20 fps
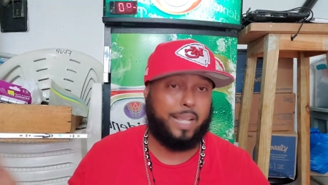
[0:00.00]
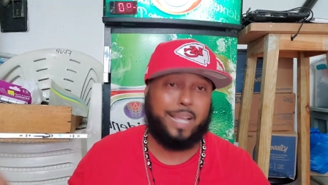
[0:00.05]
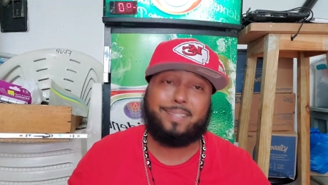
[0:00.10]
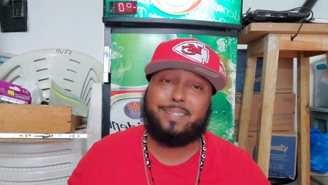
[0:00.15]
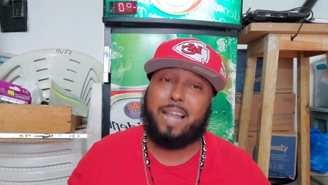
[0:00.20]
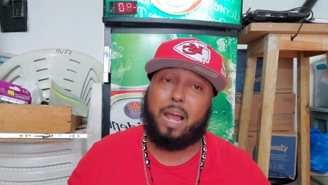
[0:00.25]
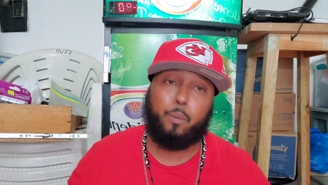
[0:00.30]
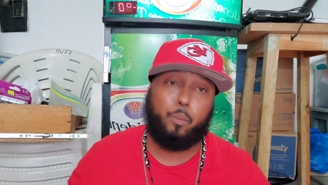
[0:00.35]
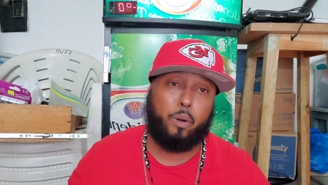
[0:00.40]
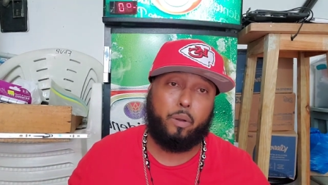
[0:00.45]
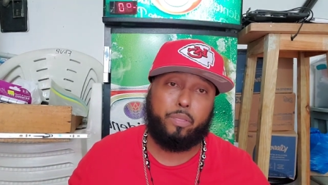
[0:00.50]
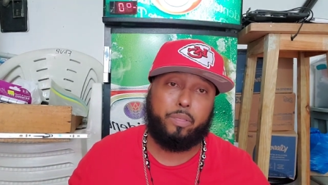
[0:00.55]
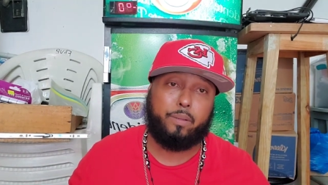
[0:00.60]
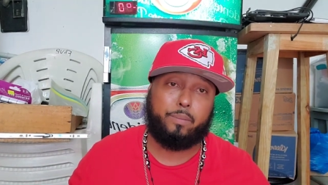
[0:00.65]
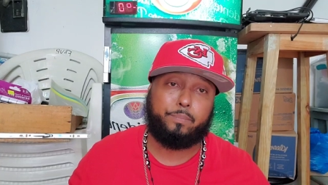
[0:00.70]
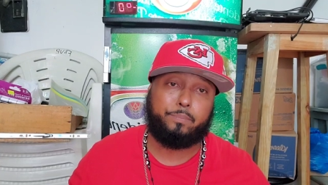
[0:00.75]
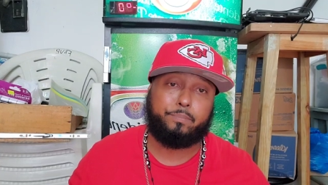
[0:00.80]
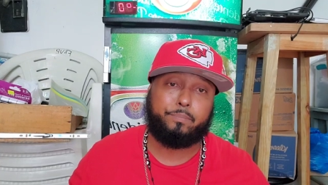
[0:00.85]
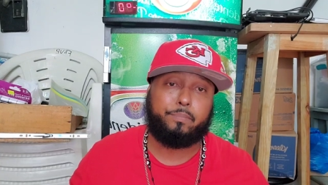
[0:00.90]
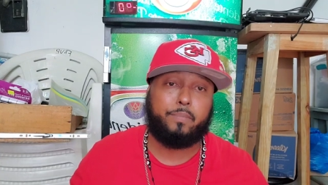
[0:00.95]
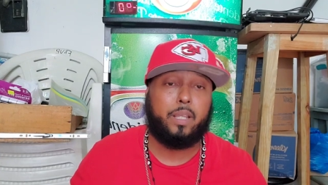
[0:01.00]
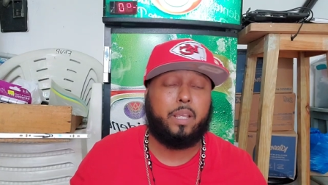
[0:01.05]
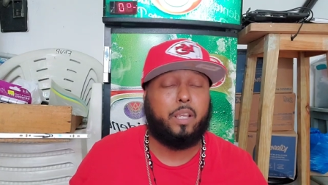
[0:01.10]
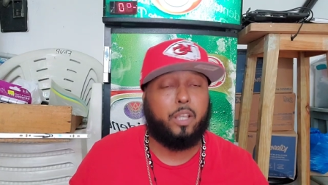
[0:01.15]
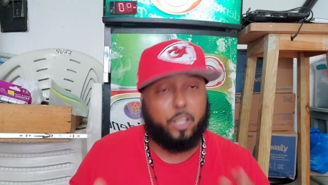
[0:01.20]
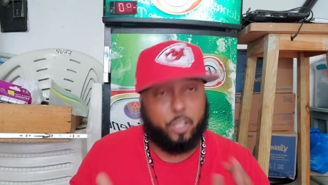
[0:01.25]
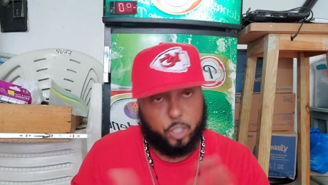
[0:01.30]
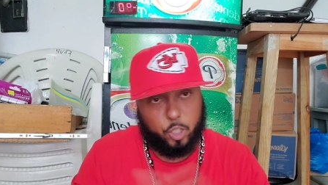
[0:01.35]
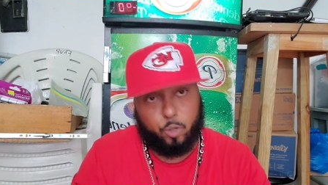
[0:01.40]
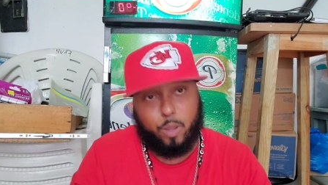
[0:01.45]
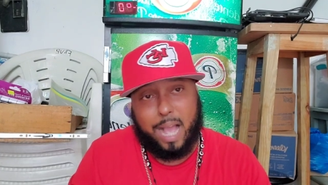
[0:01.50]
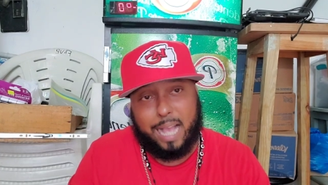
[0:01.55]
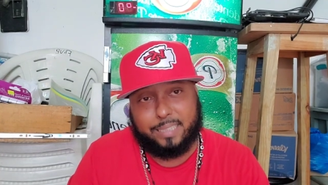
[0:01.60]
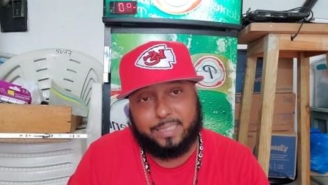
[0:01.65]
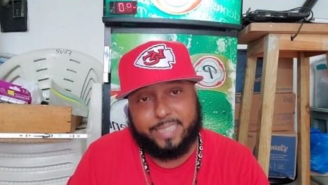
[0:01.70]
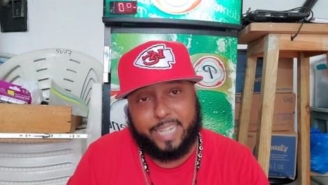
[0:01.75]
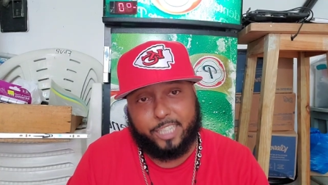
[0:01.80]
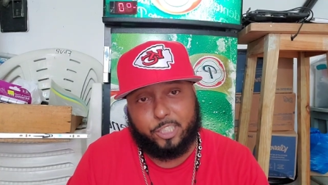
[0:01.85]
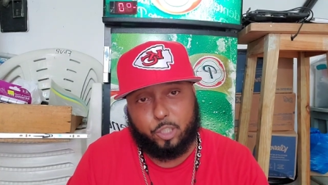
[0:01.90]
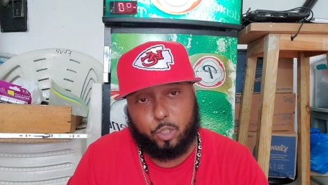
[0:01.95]
It's not worth it. You
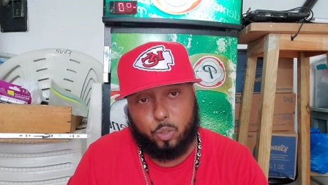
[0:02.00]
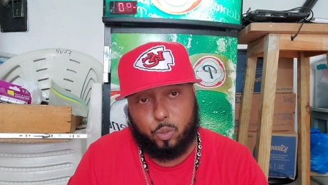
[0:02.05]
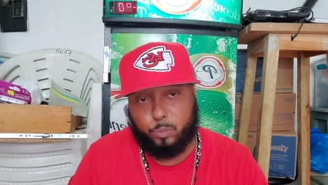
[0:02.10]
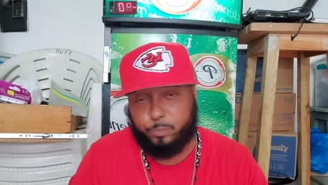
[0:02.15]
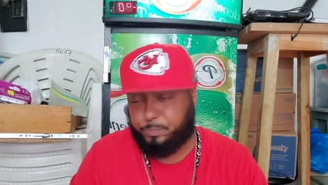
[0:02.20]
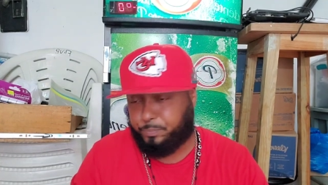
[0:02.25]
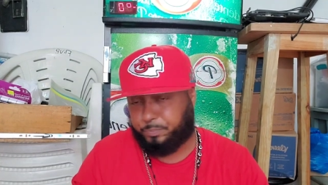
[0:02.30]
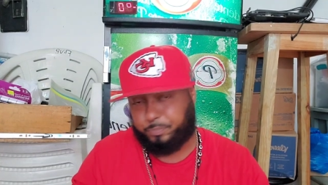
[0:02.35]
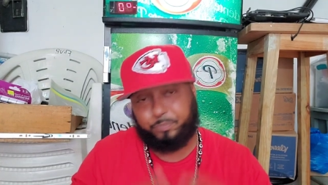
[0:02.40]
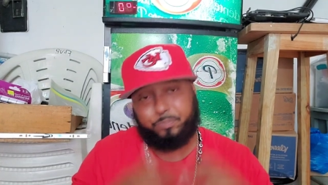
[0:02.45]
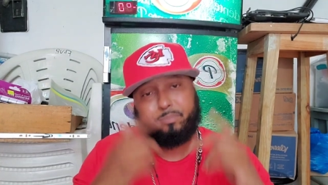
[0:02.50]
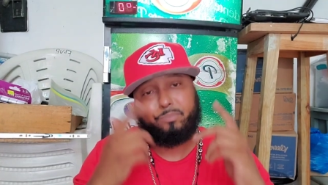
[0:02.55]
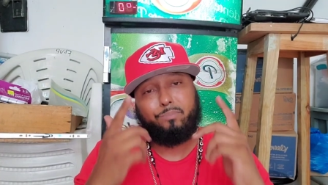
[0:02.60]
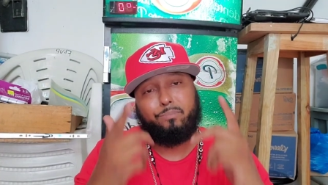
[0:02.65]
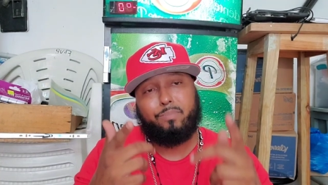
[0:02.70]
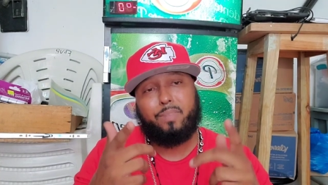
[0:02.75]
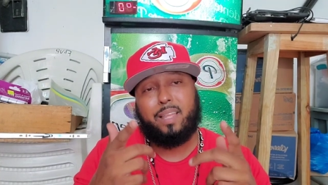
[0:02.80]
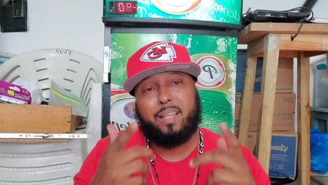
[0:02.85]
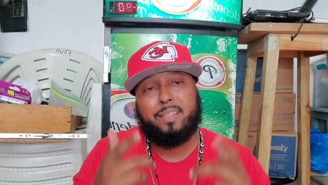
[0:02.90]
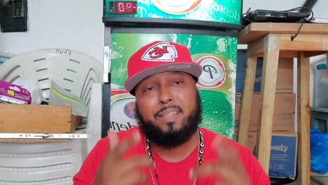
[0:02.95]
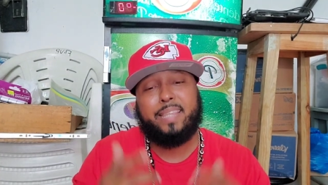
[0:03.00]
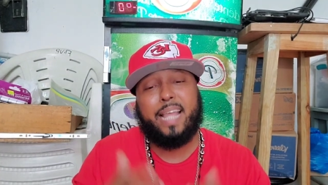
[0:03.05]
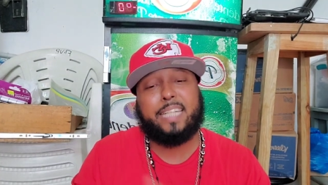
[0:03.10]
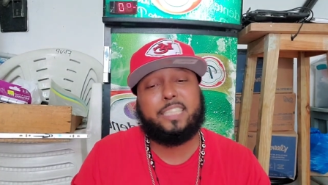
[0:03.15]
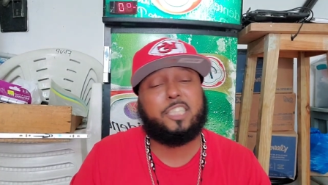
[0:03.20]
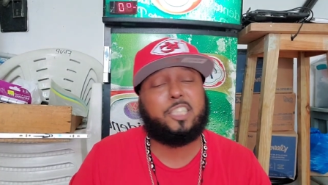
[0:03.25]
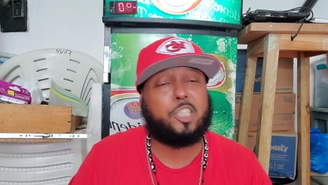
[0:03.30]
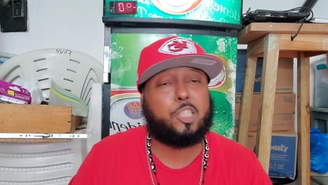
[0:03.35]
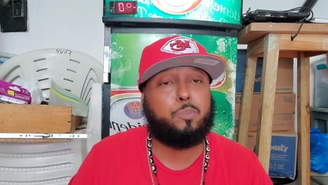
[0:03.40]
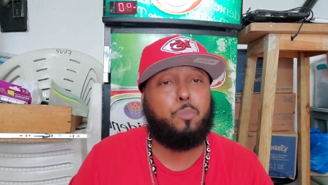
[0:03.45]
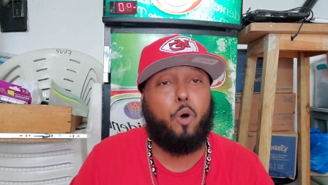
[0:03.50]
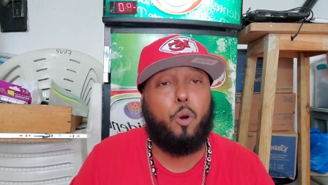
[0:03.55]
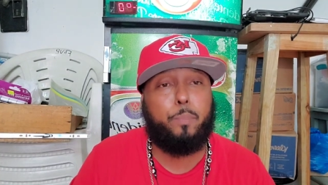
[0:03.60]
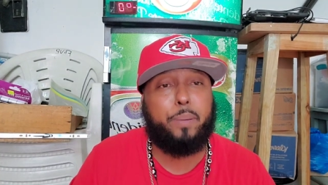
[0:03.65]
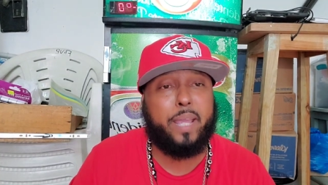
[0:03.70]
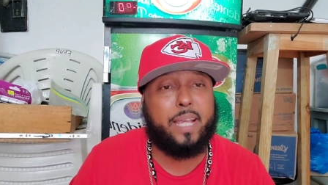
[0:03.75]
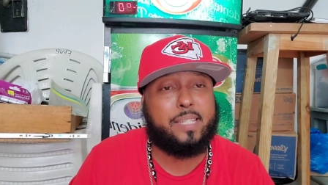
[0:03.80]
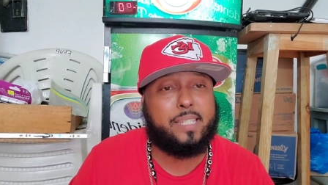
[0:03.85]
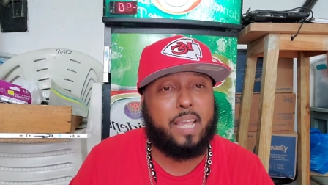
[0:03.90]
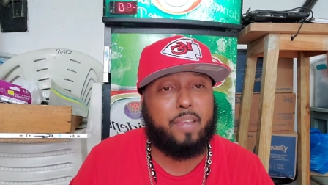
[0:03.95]
guys stay tuned. That's just a small
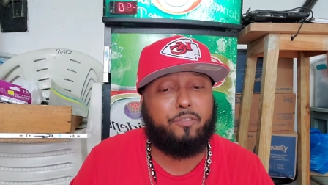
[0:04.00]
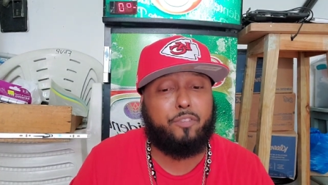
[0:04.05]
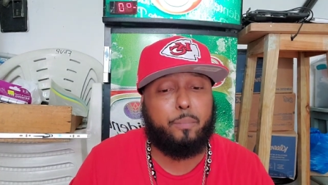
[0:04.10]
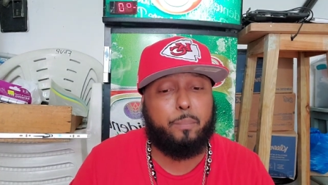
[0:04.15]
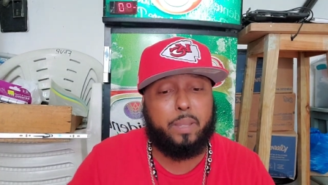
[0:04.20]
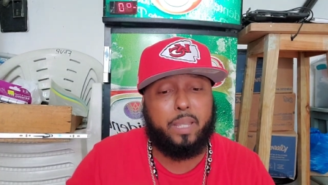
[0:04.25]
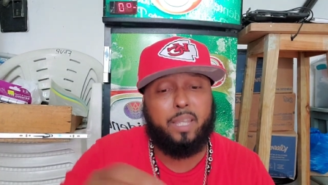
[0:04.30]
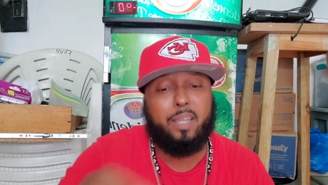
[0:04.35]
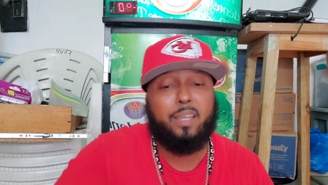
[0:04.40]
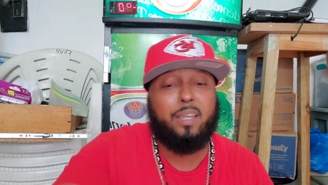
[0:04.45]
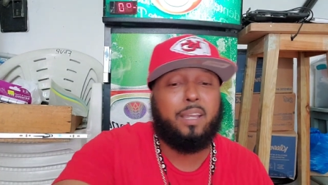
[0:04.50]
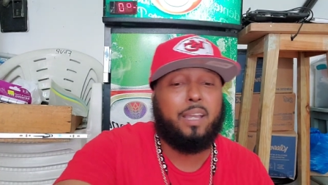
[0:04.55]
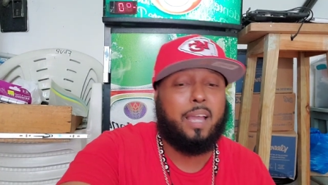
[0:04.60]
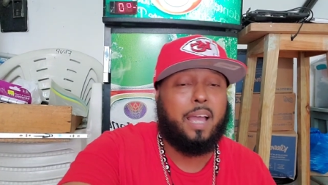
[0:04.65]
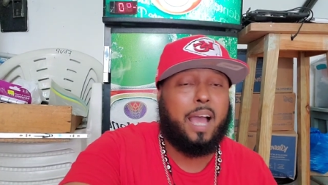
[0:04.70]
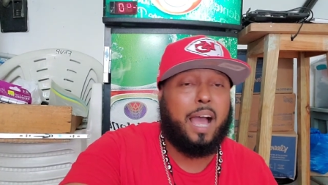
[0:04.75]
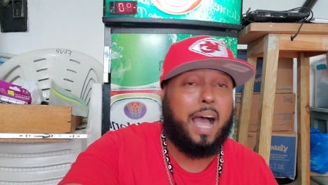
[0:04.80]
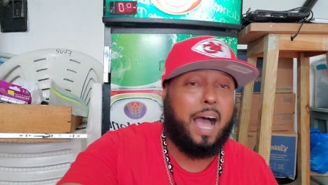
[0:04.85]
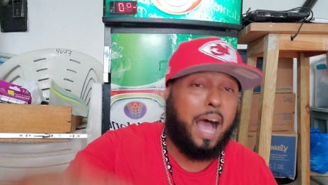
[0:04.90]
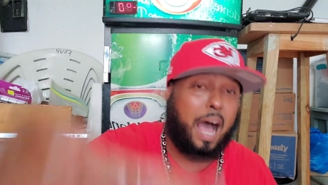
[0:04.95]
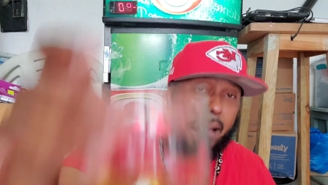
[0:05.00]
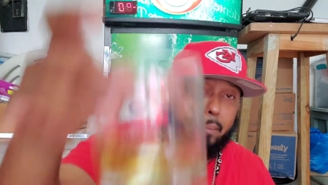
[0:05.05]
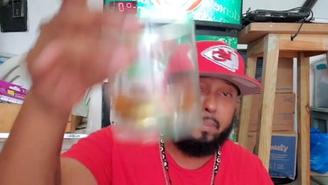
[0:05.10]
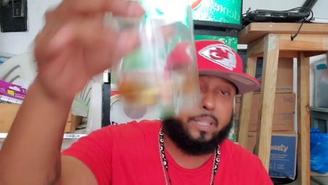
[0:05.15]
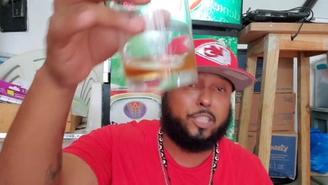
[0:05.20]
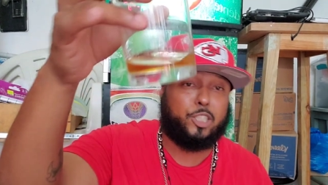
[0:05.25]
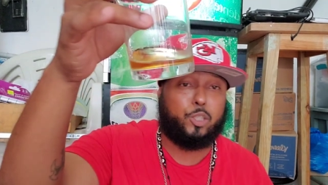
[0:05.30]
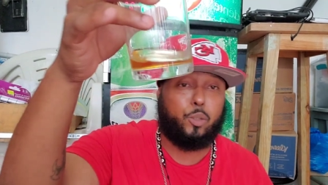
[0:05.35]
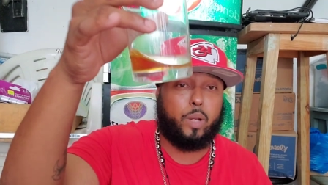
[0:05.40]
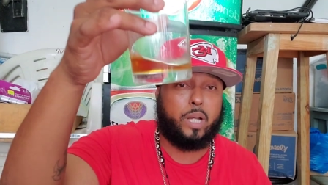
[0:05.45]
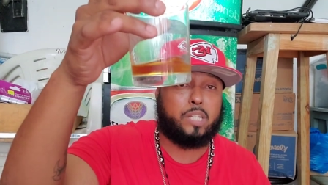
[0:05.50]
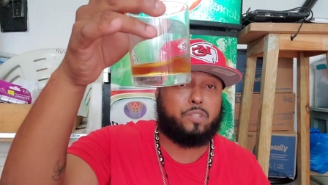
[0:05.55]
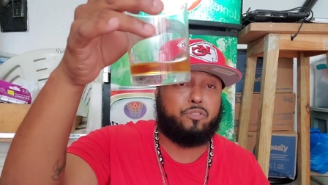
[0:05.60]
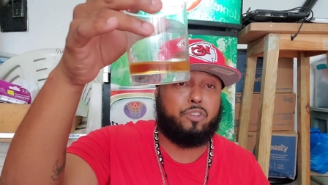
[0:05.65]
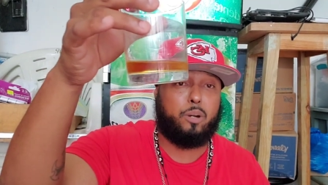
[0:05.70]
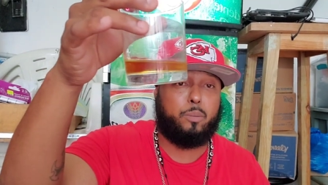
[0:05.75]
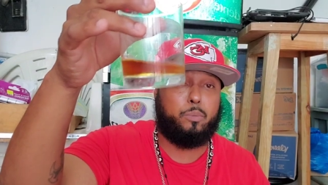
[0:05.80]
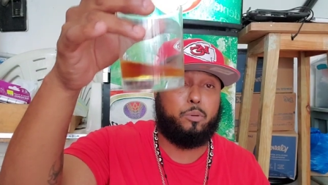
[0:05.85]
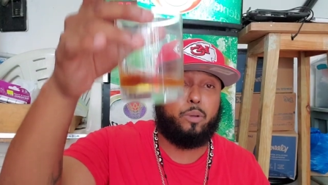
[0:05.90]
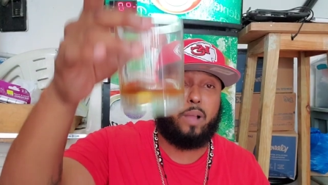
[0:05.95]
P S A for me. I'm enjoying this
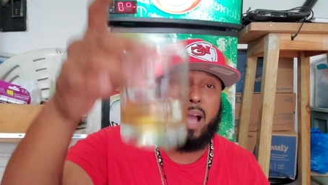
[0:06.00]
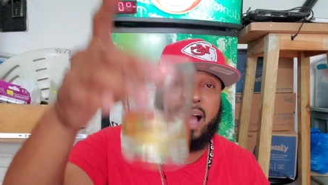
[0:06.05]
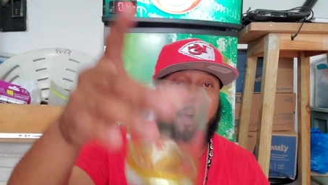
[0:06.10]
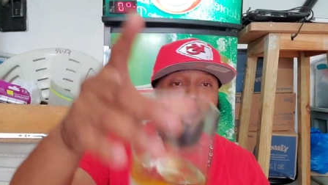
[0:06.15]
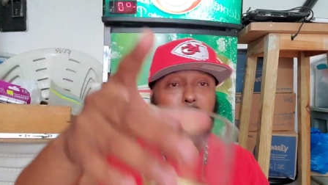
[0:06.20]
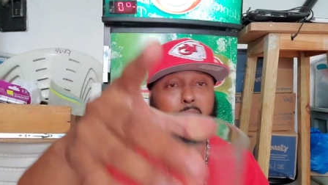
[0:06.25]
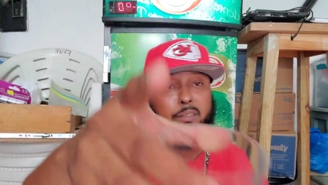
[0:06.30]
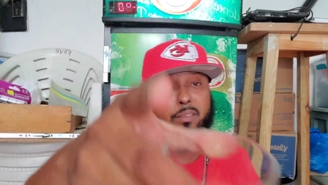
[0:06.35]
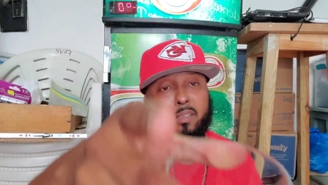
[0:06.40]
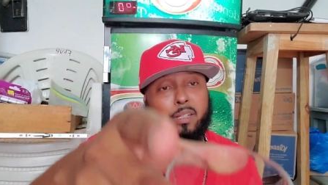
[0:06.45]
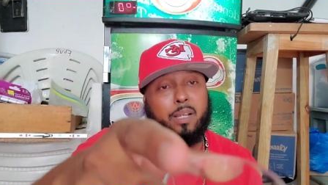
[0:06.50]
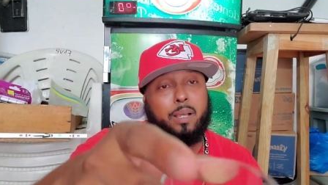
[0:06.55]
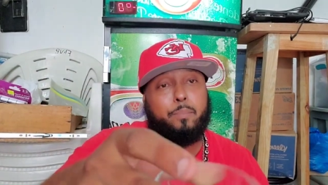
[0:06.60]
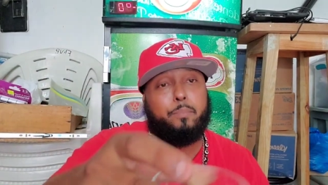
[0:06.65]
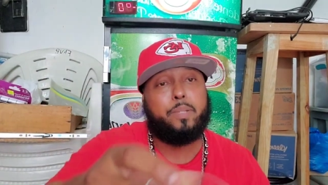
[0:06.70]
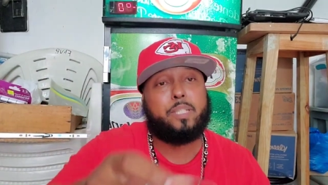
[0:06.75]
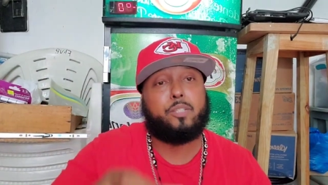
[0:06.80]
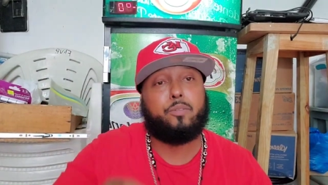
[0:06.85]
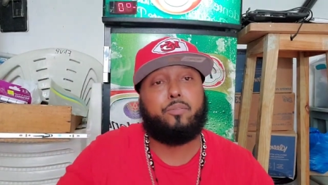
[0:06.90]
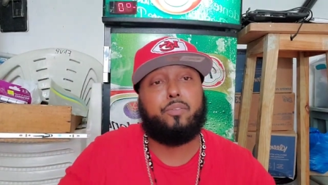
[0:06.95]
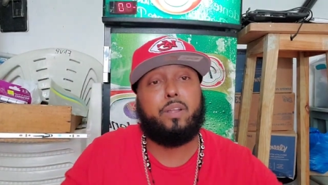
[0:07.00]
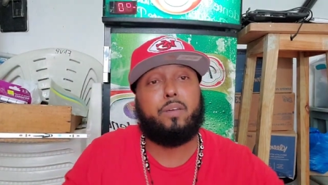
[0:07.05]
real Brugal, Mister